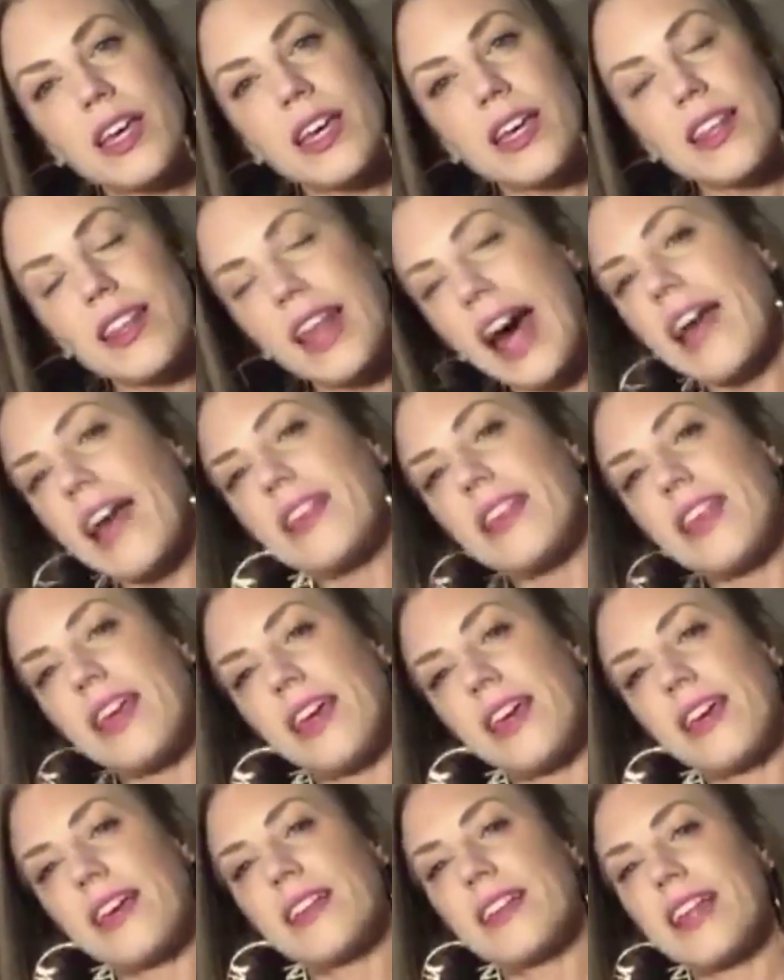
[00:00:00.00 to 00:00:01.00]
that
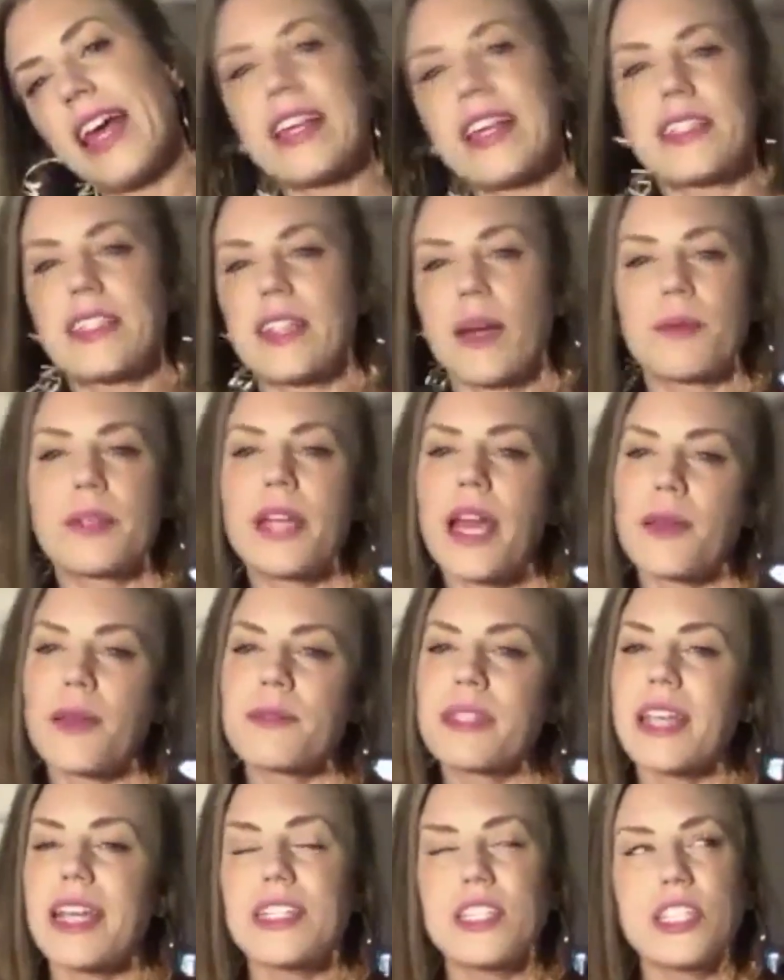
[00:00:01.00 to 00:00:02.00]
thing. Like
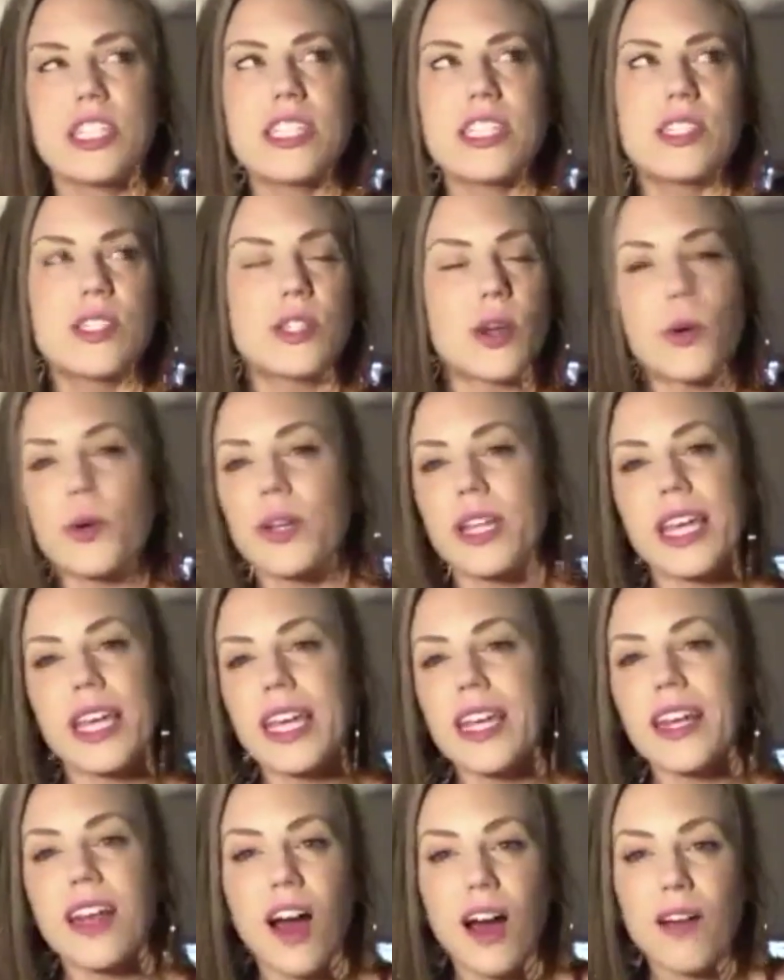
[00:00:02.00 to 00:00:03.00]
sometimes I just don't
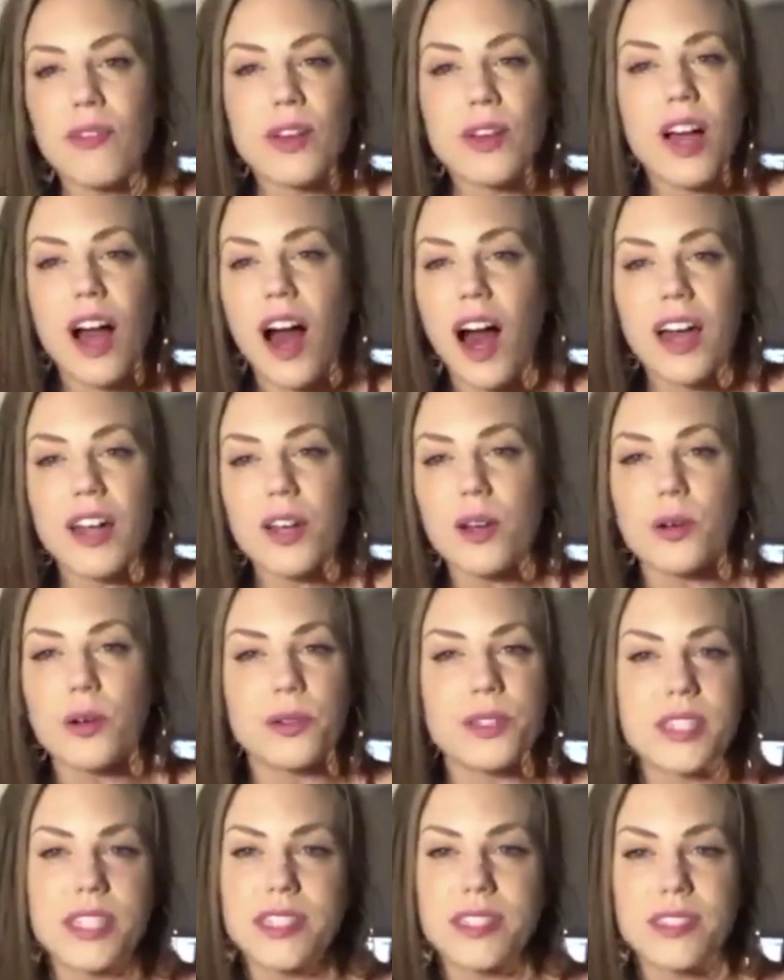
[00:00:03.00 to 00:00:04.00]
eat avocados.